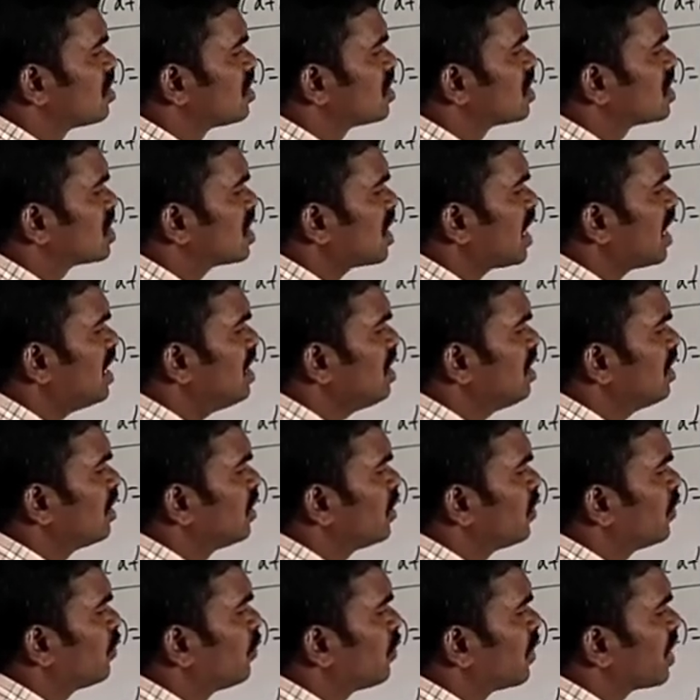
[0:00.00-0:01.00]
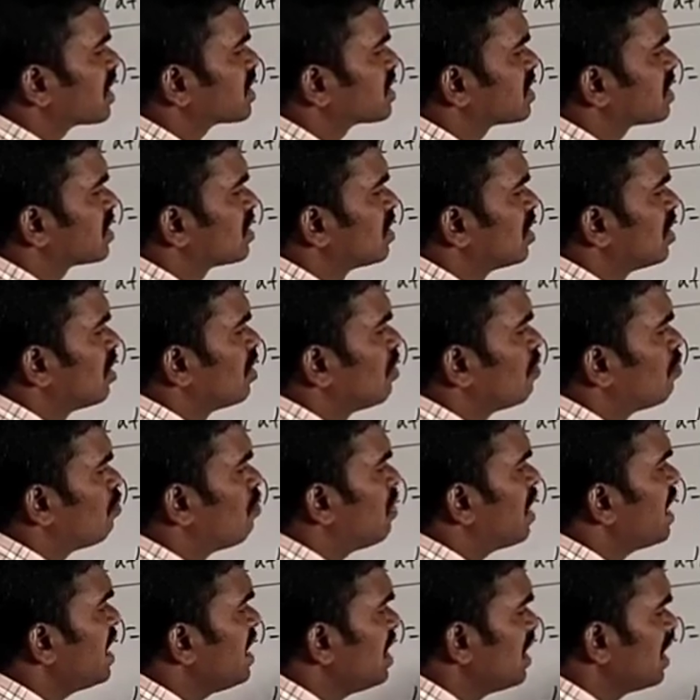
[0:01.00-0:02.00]
Sine 2x
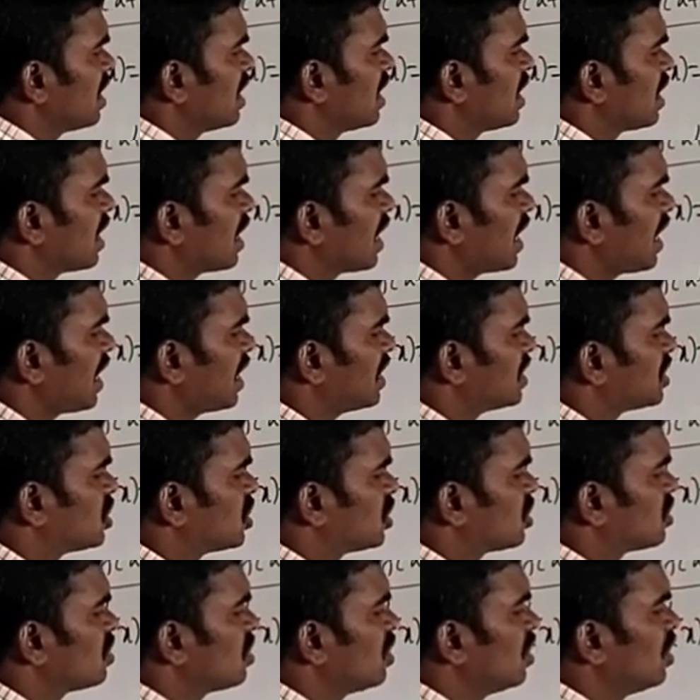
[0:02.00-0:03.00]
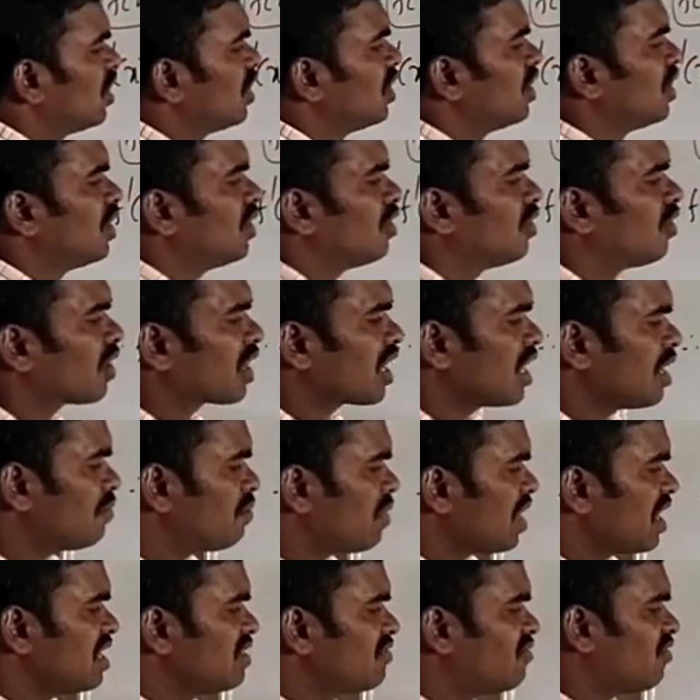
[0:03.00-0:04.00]
by h. Okay,
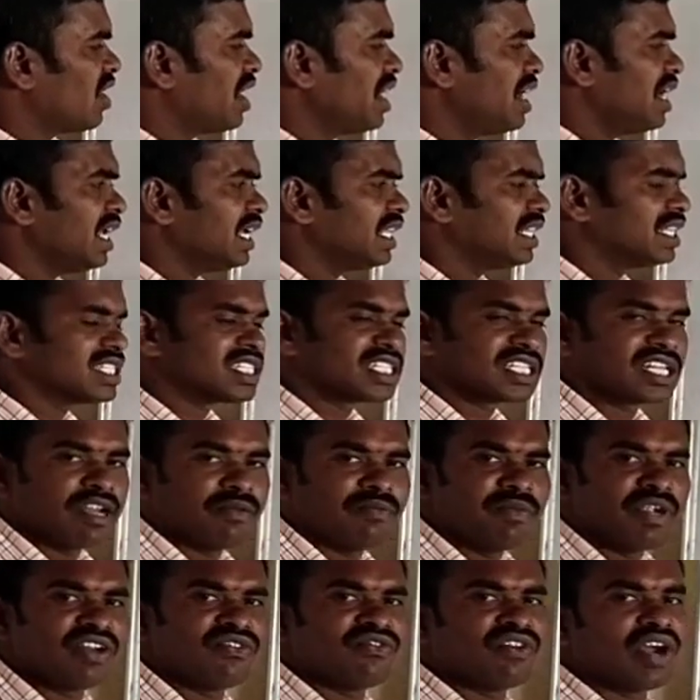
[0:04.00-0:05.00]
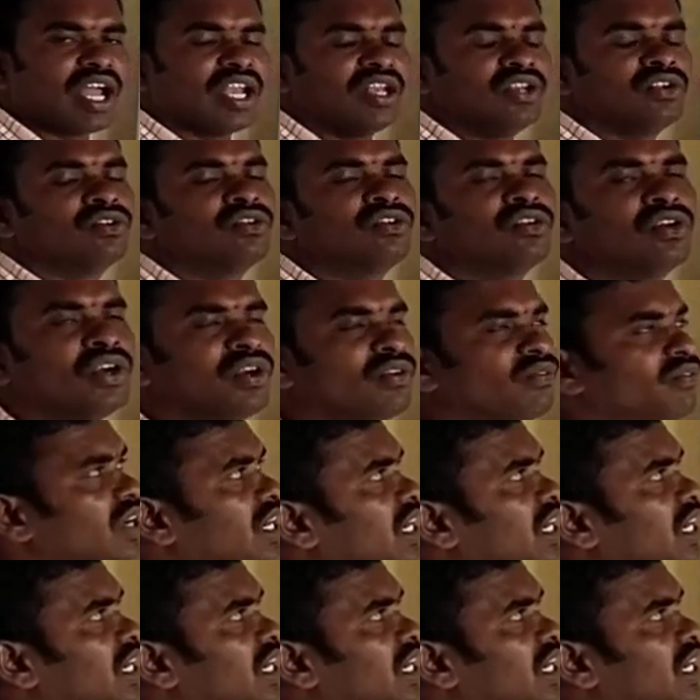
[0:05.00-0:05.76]
by finding this limit value we